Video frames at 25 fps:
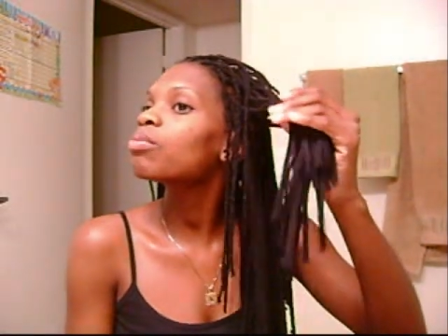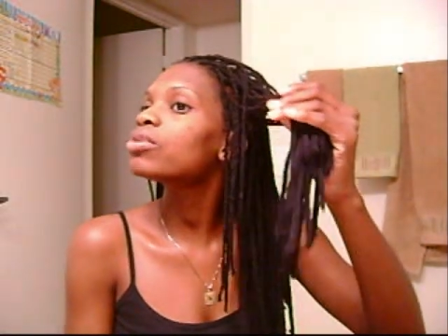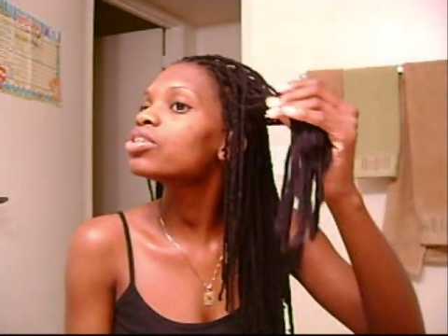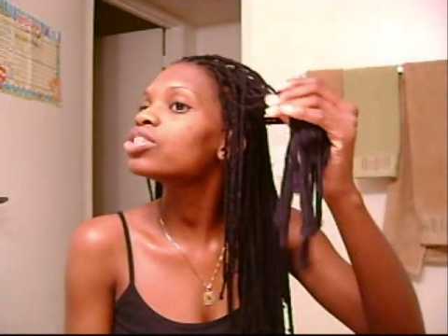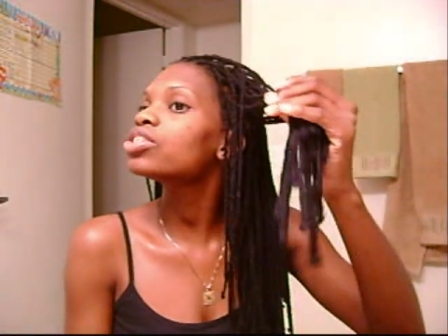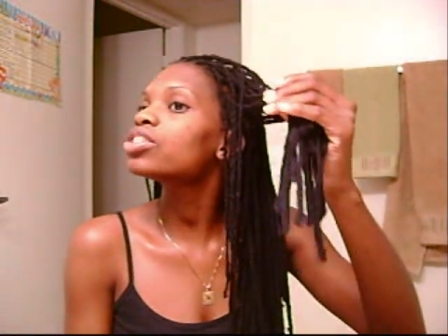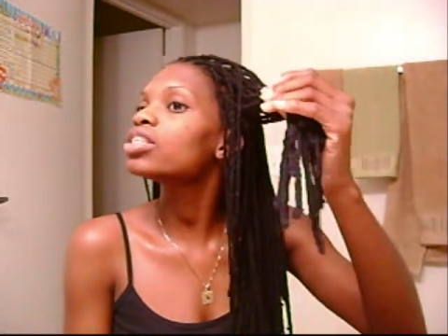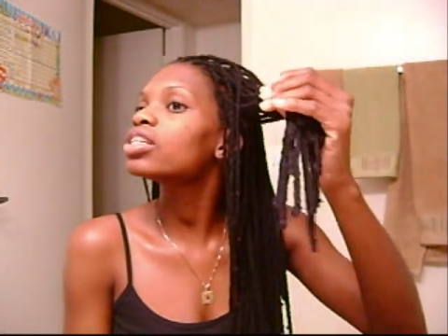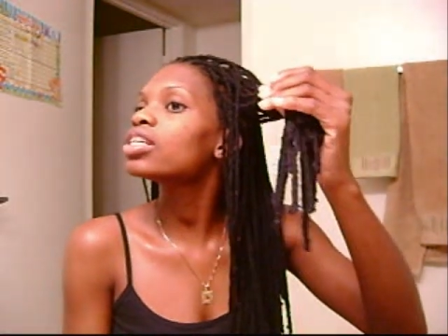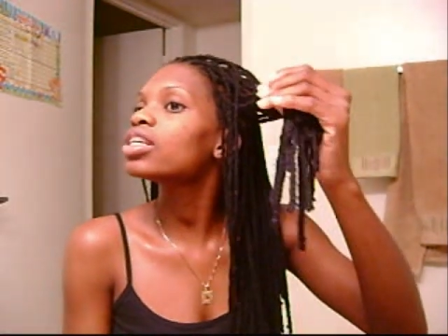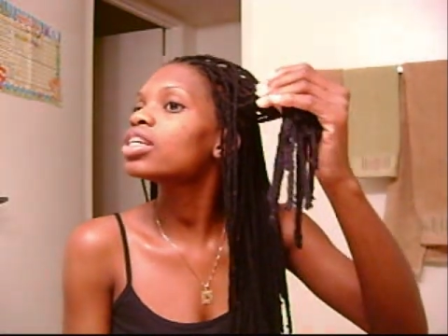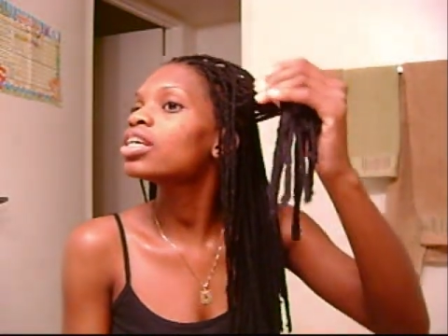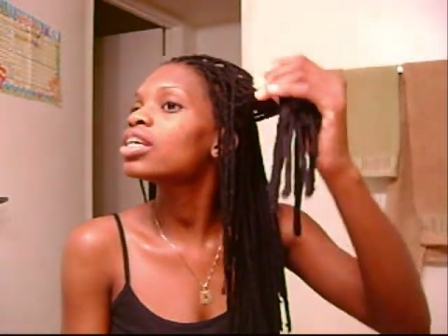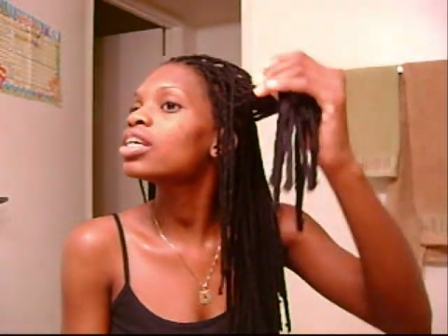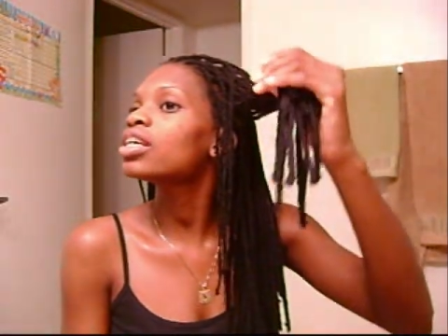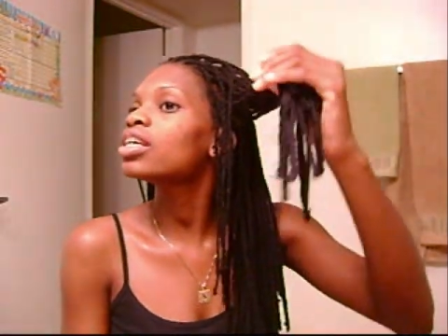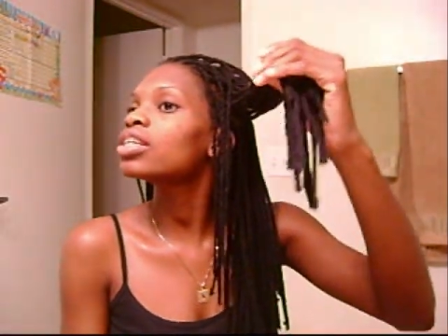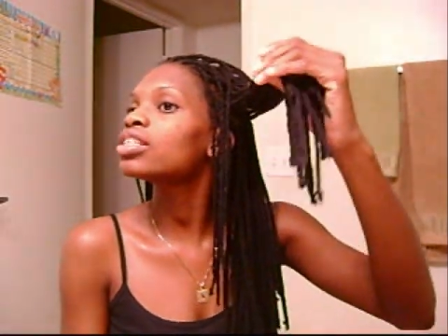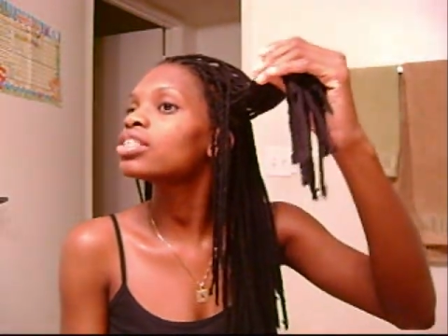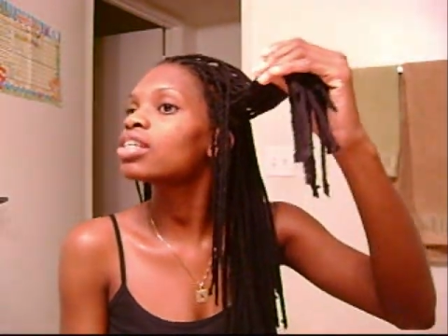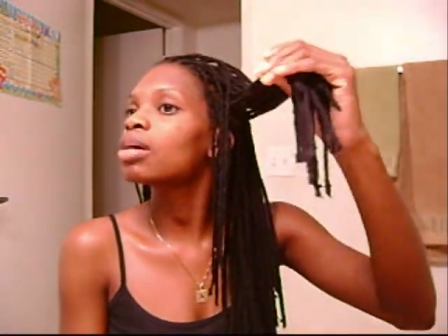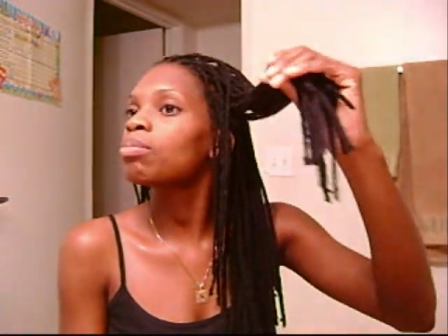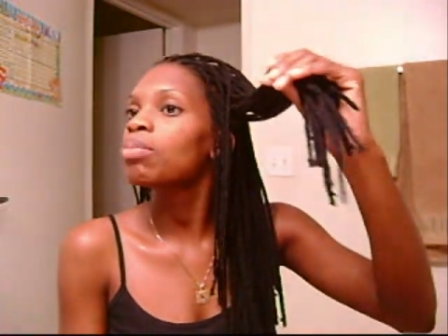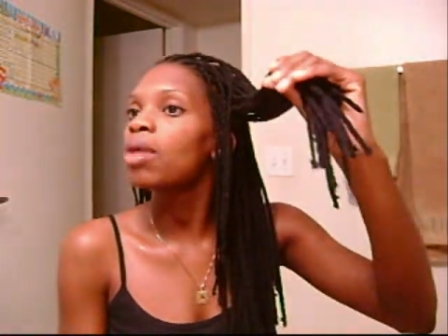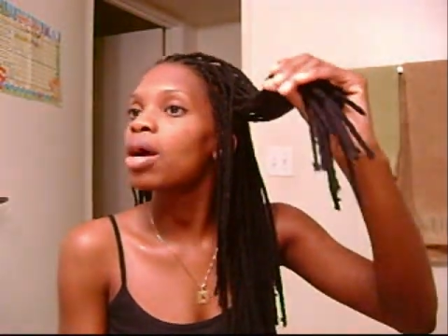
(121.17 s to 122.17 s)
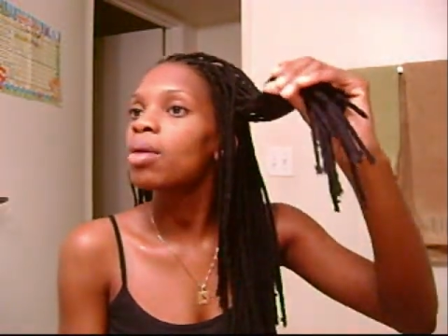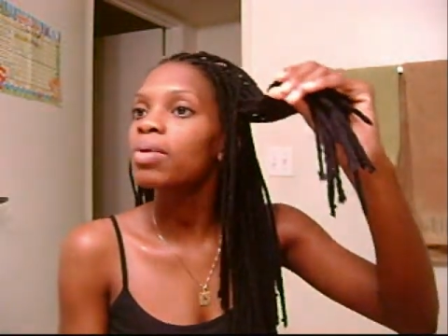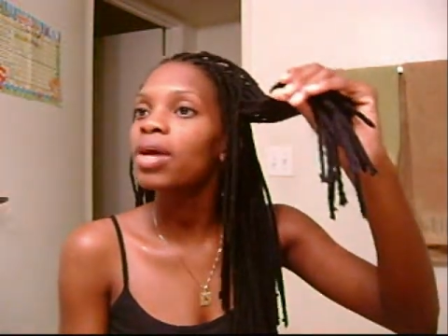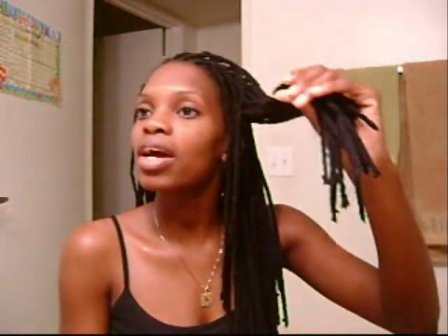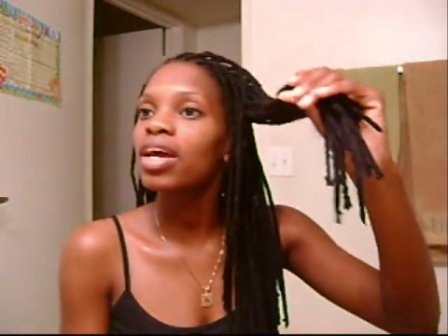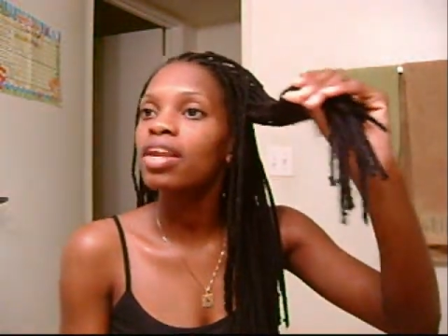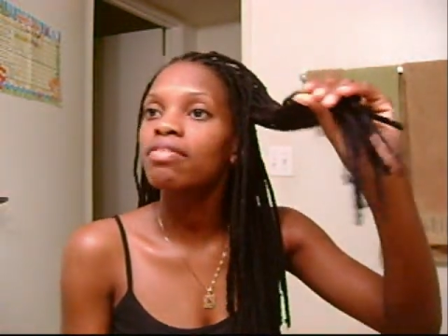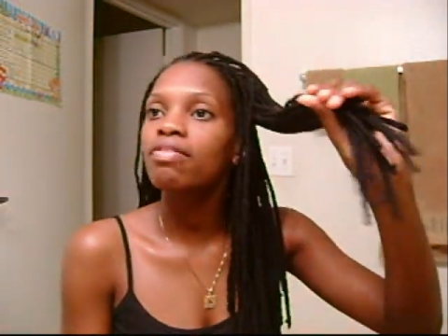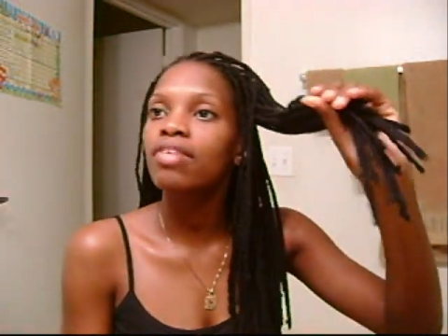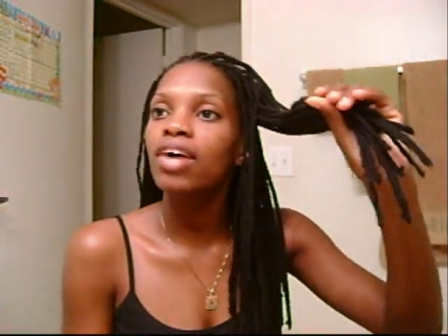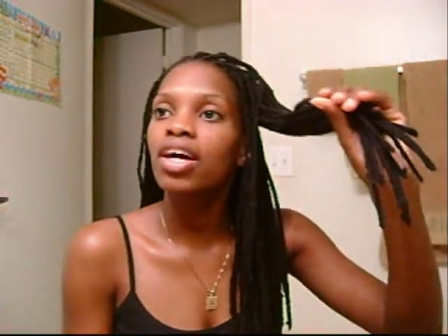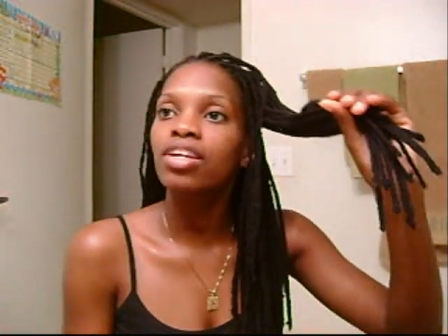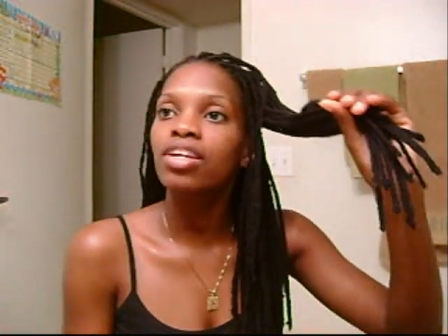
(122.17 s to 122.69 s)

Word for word: wish the ends. I probably gotta